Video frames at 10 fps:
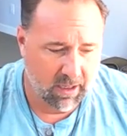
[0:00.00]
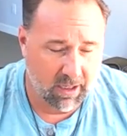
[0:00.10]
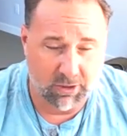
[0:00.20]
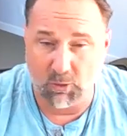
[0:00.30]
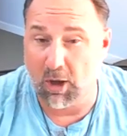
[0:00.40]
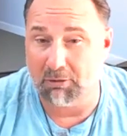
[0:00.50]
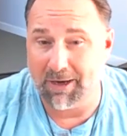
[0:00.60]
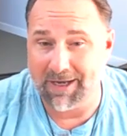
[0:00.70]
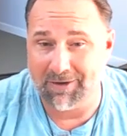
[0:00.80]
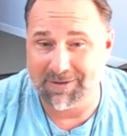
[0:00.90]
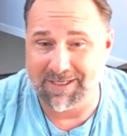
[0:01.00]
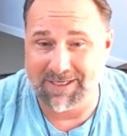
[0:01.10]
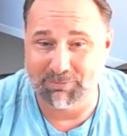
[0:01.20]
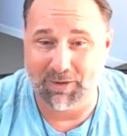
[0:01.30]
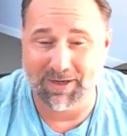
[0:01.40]
Uh, don't call it right now because I
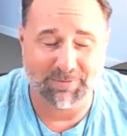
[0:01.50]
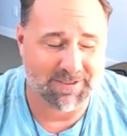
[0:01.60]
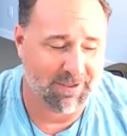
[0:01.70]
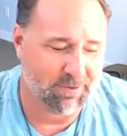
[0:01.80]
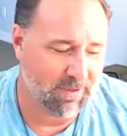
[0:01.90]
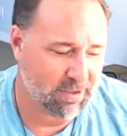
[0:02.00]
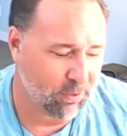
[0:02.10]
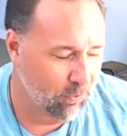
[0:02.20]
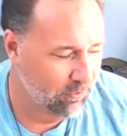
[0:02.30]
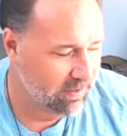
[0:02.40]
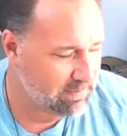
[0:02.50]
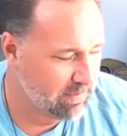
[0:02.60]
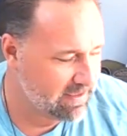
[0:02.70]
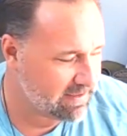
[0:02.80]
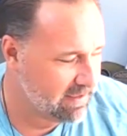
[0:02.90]
didn't bring it upstairs. I totally
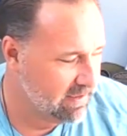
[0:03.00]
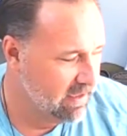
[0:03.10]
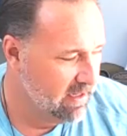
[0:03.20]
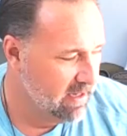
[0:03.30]
spaced it.